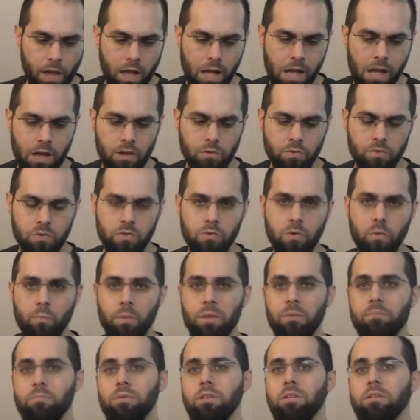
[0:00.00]
Also,
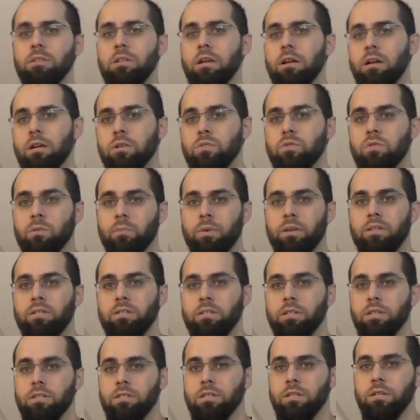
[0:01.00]
maybe there are some
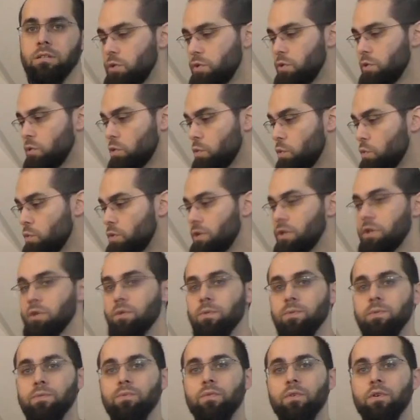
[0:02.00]
ideas here you could
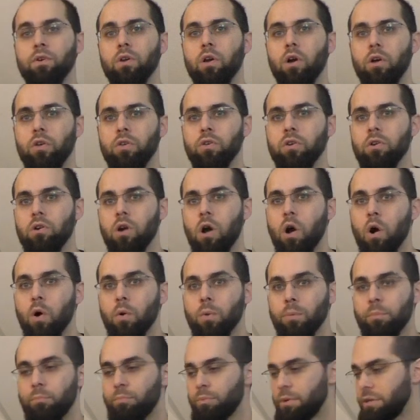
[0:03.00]
use for your
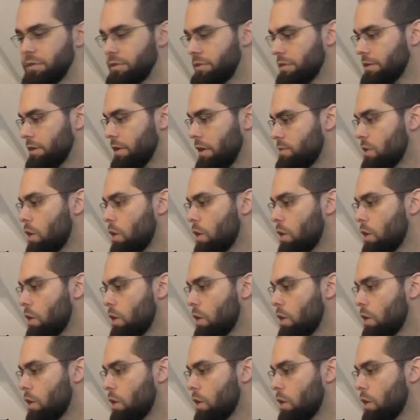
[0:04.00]
own printer.